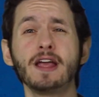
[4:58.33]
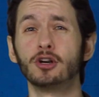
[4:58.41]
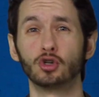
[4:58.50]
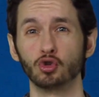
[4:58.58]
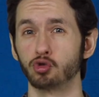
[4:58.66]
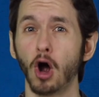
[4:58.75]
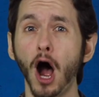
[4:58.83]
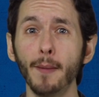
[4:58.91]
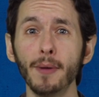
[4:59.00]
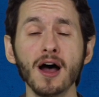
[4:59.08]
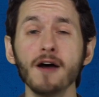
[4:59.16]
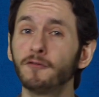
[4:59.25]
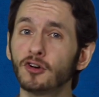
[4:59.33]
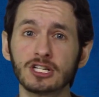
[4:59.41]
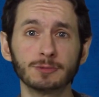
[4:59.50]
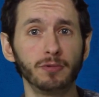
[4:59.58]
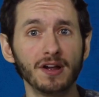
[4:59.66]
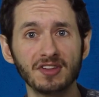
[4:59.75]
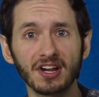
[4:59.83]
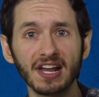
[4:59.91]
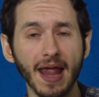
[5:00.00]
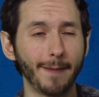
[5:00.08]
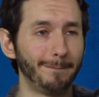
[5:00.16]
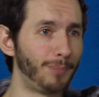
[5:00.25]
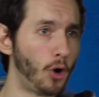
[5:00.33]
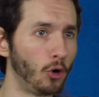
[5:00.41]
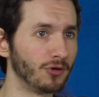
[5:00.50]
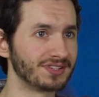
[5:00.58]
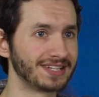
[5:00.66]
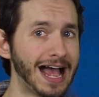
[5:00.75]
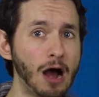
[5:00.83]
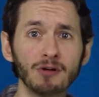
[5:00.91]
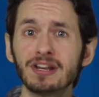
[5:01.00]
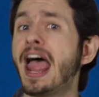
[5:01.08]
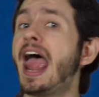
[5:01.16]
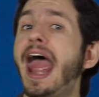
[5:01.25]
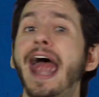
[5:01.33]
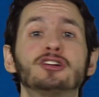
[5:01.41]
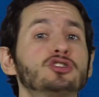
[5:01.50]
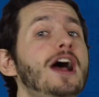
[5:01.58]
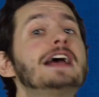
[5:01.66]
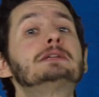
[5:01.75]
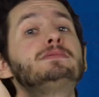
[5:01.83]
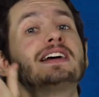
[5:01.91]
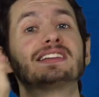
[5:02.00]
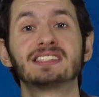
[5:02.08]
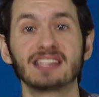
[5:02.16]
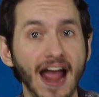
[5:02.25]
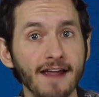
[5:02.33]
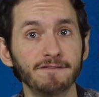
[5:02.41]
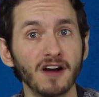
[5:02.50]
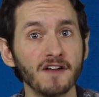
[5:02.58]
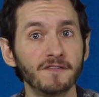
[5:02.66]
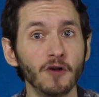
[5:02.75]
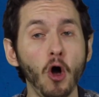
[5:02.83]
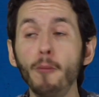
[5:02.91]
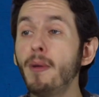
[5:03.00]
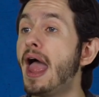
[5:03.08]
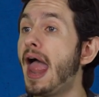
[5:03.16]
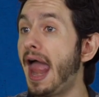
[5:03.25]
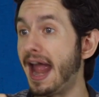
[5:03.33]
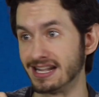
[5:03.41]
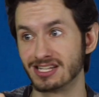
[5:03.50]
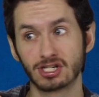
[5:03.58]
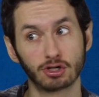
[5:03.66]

be a drama for a split second. It pulls out. It tries to be a sci-fi film. It